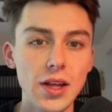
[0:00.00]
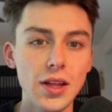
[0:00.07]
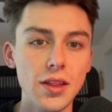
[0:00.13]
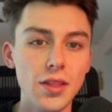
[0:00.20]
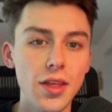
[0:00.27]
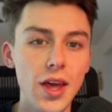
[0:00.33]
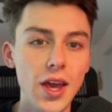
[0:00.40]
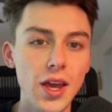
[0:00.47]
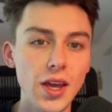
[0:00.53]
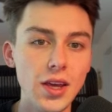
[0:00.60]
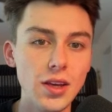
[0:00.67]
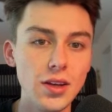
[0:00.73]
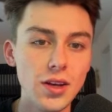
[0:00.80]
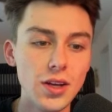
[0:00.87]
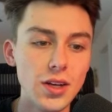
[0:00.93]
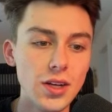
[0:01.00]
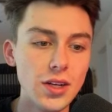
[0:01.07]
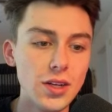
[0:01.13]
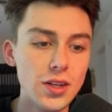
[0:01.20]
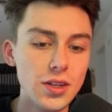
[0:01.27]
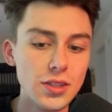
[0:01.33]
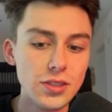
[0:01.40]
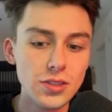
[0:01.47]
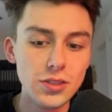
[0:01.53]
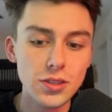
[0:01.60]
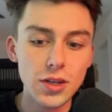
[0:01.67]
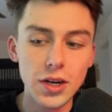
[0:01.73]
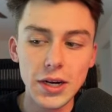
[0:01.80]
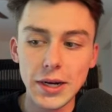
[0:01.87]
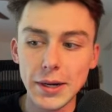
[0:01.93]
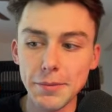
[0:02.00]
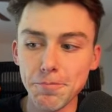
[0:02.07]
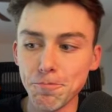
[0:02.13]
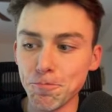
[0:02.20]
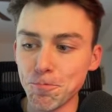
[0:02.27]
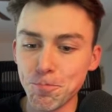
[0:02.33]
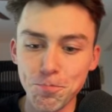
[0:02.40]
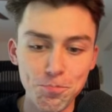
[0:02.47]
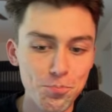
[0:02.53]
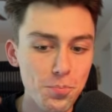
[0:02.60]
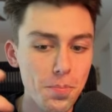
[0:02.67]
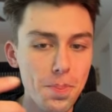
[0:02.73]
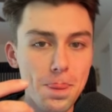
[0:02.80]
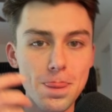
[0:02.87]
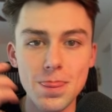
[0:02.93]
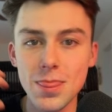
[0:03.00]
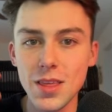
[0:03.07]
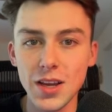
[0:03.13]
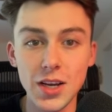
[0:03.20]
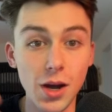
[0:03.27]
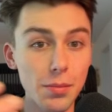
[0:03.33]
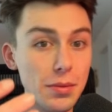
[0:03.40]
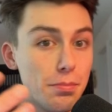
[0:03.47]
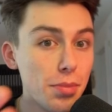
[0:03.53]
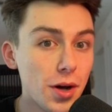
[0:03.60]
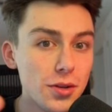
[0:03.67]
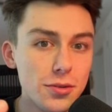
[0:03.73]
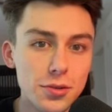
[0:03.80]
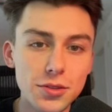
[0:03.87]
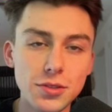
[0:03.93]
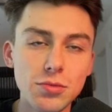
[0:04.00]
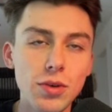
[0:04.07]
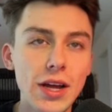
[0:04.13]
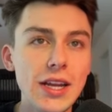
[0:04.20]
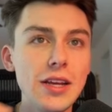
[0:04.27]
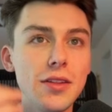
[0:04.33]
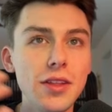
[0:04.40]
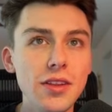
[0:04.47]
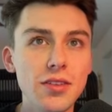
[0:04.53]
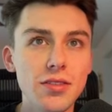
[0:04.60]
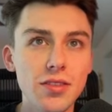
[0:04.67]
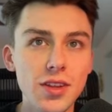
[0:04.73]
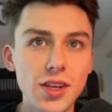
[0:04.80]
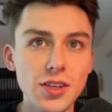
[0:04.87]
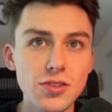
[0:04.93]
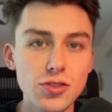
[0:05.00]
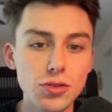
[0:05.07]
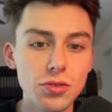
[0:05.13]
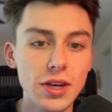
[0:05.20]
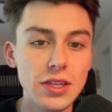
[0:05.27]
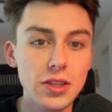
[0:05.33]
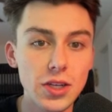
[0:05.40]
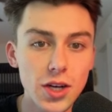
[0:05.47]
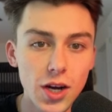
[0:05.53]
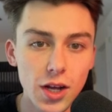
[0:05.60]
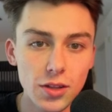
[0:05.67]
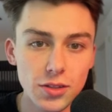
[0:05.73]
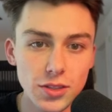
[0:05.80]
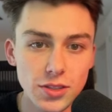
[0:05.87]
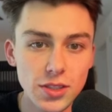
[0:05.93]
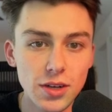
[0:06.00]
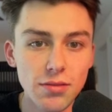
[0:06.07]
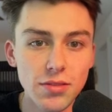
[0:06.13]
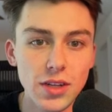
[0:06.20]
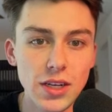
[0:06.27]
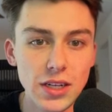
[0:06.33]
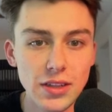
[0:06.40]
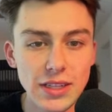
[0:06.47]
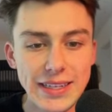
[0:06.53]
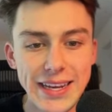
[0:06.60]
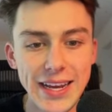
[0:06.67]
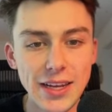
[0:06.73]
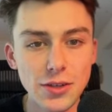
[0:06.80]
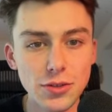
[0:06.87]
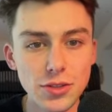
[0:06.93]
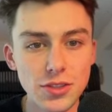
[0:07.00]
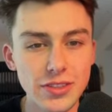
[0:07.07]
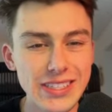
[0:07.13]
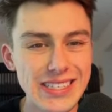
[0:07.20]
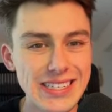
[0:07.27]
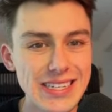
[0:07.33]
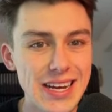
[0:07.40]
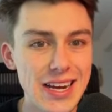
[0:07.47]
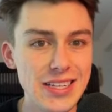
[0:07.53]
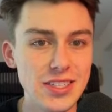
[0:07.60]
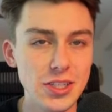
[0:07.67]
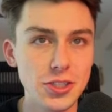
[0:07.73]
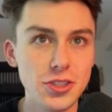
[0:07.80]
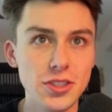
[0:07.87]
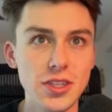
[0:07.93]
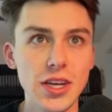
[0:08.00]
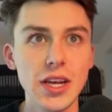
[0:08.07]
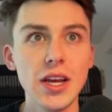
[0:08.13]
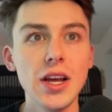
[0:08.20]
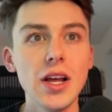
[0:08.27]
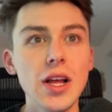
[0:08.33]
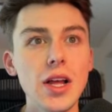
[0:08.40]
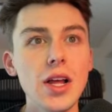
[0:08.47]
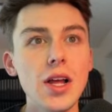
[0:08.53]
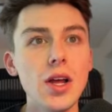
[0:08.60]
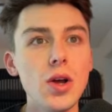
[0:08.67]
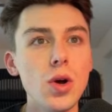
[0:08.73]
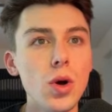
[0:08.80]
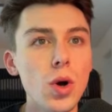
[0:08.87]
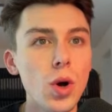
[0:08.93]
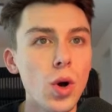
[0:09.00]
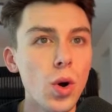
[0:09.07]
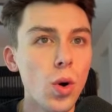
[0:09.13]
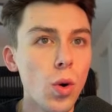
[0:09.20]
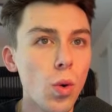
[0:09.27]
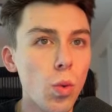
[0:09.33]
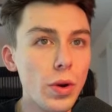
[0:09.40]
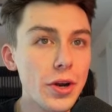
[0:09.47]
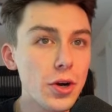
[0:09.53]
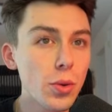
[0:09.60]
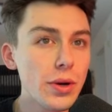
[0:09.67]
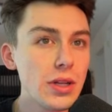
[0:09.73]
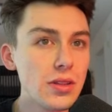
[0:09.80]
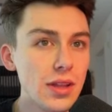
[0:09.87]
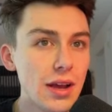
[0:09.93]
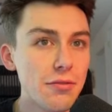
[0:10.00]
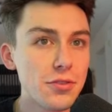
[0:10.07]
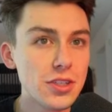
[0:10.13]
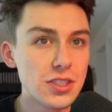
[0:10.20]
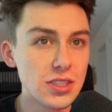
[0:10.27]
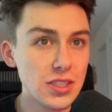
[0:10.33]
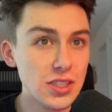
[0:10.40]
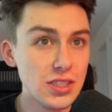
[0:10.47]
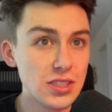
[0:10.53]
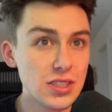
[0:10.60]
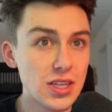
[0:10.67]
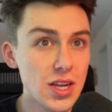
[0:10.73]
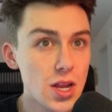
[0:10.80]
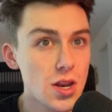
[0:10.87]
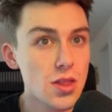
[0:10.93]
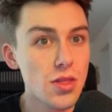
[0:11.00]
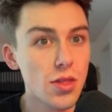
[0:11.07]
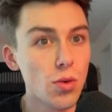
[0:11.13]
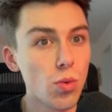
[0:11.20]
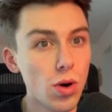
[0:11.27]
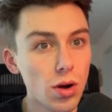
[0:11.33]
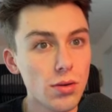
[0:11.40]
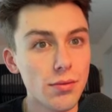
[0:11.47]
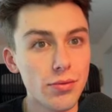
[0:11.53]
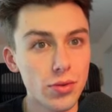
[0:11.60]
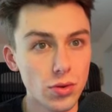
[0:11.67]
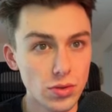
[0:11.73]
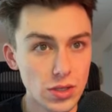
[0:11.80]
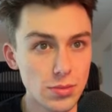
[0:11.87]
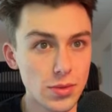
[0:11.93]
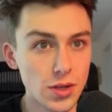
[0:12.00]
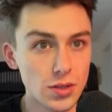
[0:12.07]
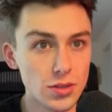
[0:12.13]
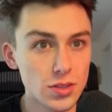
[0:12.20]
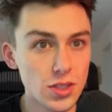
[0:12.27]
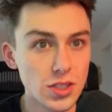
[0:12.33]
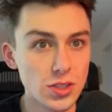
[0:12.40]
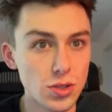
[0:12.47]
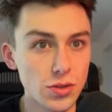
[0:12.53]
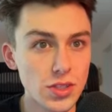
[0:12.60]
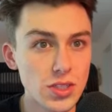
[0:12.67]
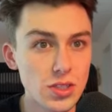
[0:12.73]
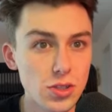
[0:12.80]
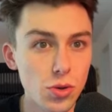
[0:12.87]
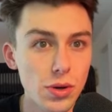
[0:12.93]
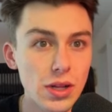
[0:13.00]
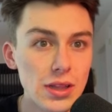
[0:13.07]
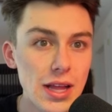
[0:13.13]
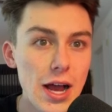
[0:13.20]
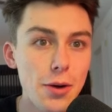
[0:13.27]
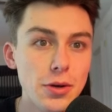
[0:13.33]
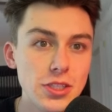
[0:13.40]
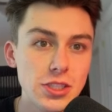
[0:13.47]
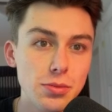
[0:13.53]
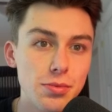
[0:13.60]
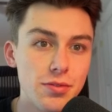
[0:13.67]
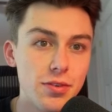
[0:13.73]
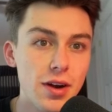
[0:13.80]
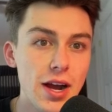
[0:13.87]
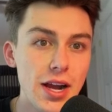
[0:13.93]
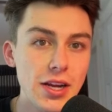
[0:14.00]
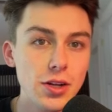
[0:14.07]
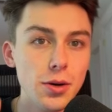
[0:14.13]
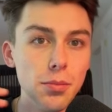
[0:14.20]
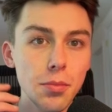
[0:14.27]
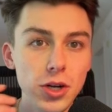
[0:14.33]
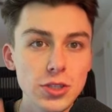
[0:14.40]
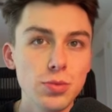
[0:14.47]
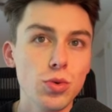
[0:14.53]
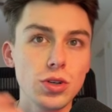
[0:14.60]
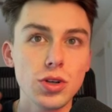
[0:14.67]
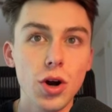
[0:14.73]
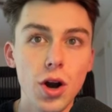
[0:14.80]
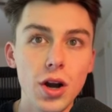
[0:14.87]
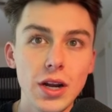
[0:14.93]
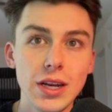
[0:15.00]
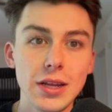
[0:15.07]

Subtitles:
they come in bundles? Any of these things? Do you like the colors of the candles, the designs, I should say? We are going to leverage these in the welcome flow emails. And so this is going to allow us to provide a much more targeted